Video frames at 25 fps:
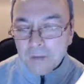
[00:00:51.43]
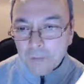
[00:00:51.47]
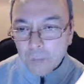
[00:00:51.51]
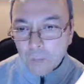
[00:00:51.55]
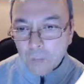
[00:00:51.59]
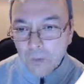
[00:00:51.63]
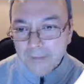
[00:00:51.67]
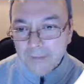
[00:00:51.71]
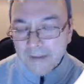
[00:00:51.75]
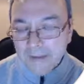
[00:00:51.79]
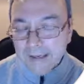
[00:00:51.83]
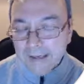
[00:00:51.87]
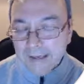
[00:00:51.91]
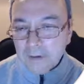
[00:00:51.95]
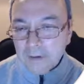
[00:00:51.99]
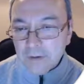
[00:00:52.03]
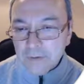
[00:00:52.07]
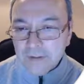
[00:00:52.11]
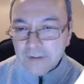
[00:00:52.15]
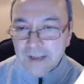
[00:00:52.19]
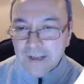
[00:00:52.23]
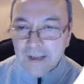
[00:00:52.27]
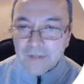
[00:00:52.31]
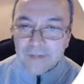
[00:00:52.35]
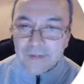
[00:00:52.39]
When they click on
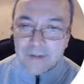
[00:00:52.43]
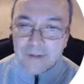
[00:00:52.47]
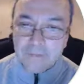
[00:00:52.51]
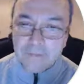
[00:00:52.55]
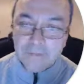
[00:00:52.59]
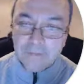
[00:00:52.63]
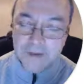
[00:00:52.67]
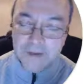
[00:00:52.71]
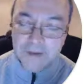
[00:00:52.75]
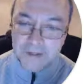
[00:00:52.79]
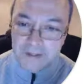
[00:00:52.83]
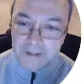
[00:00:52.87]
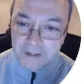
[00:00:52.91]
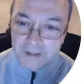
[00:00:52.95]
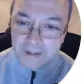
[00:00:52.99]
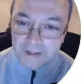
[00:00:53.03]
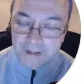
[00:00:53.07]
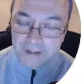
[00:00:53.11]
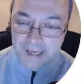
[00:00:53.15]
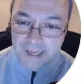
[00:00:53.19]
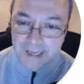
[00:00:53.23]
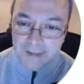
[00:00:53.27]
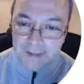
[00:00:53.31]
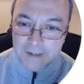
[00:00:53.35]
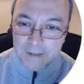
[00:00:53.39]
the ad, they visit your
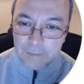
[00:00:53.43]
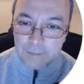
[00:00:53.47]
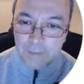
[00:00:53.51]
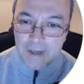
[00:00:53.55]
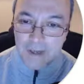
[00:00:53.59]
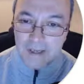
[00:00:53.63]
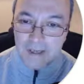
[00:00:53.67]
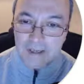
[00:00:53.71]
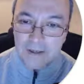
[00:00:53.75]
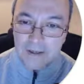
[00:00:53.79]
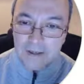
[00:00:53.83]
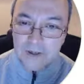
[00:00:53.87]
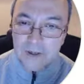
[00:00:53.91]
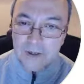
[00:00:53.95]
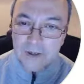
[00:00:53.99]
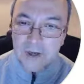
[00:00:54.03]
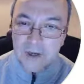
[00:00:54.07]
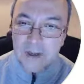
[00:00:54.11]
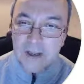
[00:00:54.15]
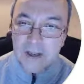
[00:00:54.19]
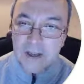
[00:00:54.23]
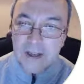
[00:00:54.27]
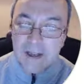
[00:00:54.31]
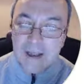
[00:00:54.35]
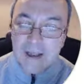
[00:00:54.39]
landing page,
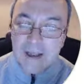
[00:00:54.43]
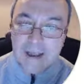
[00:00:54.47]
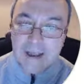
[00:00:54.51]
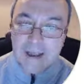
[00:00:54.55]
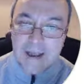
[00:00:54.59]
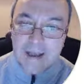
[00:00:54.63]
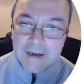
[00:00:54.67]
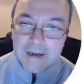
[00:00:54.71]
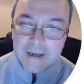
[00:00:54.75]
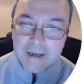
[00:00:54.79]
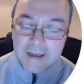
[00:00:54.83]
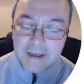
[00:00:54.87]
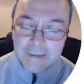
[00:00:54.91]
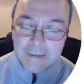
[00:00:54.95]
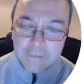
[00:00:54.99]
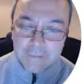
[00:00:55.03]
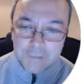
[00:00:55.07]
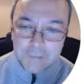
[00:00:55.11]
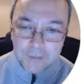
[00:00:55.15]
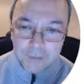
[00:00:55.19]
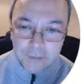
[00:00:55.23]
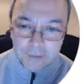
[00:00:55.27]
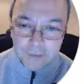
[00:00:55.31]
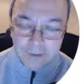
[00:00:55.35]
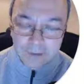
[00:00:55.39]
and if
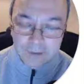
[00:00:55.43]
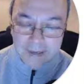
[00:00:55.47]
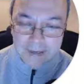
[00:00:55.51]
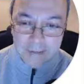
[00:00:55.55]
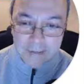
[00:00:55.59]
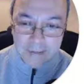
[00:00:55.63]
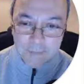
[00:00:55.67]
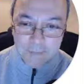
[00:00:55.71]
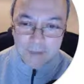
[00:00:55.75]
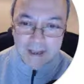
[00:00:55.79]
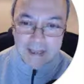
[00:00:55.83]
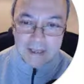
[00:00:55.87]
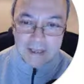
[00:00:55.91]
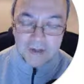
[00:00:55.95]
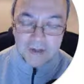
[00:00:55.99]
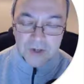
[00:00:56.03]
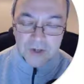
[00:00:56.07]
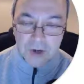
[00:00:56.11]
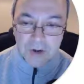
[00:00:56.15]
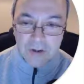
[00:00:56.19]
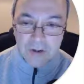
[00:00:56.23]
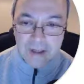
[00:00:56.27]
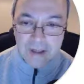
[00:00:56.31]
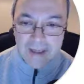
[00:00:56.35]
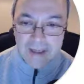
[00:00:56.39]
your landing page
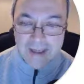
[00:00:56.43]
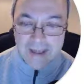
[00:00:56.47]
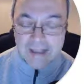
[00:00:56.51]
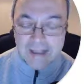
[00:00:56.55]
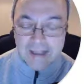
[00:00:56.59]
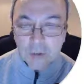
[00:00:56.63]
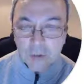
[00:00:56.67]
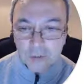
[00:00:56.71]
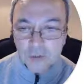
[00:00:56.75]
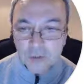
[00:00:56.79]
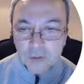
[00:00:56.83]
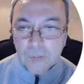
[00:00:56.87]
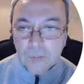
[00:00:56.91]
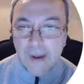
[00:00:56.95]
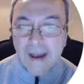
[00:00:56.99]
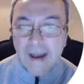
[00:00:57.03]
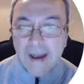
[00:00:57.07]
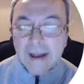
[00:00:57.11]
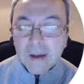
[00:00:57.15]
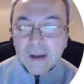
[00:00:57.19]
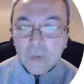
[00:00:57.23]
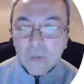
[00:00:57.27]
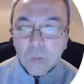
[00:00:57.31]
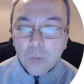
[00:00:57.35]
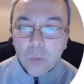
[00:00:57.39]
echoes
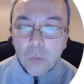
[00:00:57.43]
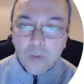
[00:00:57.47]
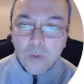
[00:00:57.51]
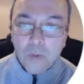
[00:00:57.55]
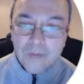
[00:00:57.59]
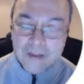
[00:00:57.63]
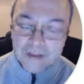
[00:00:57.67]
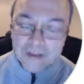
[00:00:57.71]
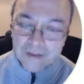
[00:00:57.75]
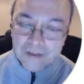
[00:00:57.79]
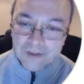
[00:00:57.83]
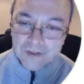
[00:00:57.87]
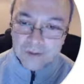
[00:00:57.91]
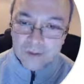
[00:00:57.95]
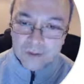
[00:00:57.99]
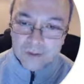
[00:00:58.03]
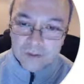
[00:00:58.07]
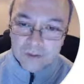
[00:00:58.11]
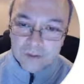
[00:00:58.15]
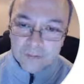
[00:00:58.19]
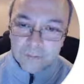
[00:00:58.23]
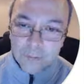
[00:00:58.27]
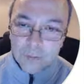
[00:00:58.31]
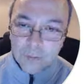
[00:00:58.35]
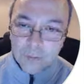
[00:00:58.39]
back what they
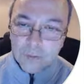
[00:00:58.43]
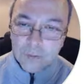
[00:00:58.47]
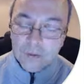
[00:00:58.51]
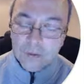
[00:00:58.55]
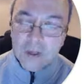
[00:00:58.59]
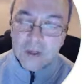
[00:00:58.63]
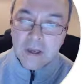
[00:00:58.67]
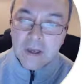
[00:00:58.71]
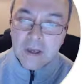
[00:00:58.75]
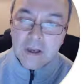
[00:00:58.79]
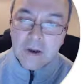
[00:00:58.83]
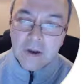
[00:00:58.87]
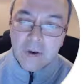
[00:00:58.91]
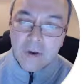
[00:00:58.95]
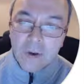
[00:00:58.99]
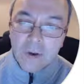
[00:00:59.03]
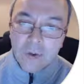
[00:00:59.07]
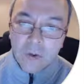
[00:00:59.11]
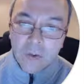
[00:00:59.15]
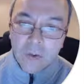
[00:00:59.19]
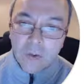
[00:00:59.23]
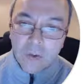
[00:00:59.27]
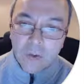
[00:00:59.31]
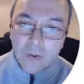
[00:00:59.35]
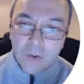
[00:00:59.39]
search for,
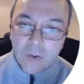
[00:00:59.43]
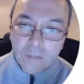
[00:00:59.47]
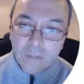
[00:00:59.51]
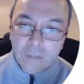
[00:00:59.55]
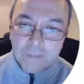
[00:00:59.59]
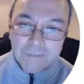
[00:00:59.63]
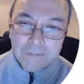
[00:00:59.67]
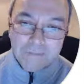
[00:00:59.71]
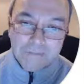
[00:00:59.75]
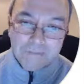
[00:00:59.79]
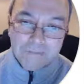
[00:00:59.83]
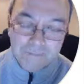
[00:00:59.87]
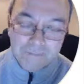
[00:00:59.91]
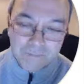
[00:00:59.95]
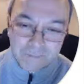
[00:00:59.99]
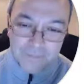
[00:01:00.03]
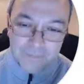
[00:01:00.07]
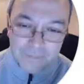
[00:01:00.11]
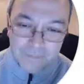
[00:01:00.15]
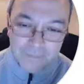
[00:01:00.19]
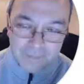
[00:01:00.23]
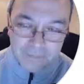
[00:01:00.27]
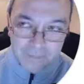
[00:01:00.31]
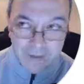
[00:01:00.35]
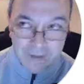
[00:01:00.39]
or
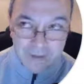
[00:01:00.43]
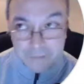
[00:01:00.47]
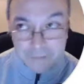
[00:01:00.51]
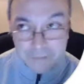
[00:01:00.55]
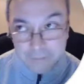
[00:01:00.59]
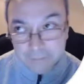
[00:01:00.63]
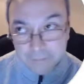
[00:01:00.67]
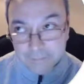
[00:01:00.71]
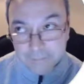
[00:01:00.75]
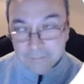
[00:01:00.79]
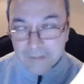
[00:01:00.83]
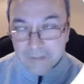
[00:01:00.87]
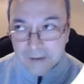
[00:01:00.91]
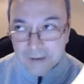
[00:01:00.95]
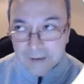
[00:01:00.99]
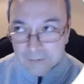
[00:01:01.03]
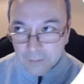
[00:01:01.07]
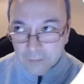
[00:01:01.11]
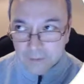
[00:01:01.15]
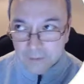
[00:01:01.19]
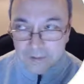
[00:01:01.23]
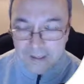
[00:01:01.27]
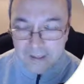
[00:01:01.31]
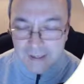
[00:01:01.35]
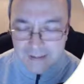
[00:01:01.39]
if that's
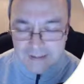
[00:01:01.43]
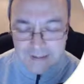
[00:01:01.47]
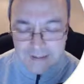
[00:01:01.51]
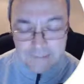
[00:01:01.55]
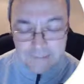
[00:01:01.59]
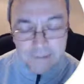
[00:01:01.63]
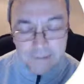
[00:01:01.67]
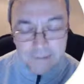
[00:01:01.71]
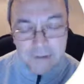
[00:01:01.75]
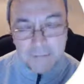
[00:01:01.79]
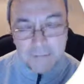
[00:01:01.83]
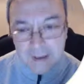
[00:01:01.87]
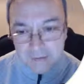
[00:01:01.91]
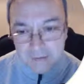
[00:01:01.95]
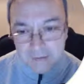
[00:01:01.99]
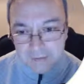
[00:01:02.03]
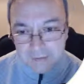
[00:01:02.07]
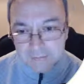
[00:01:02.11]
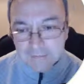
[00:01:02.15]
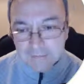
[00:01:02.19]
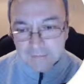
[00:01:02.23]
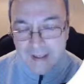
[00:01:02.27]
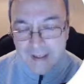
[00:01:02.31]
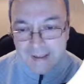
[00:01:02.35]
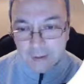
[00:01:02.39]
not the case, if it
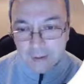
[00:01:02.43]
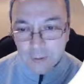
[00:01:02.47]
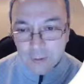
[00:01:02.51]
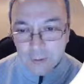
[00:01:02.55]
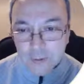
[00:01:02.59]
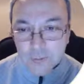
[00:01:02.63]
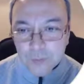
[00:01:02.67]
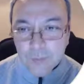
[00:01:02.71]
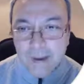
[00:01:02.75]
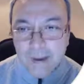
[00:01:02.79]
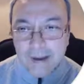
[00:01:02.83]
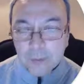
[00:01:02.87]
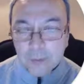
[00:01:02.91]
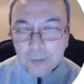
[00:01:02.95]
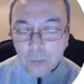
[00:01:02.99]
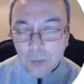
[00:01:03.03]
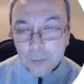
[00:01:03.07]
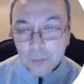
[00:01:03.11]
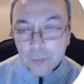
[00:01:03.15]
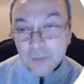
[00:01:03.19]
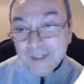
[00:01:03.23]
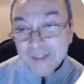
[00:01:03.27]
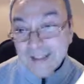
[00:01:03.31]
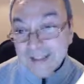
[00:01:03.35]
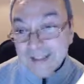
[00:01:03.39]
echoes back what
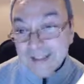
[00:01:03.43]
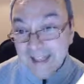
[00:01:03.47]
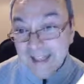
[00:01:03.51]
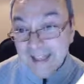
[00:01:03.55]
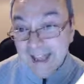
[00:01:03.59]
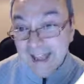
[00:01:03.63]
was in the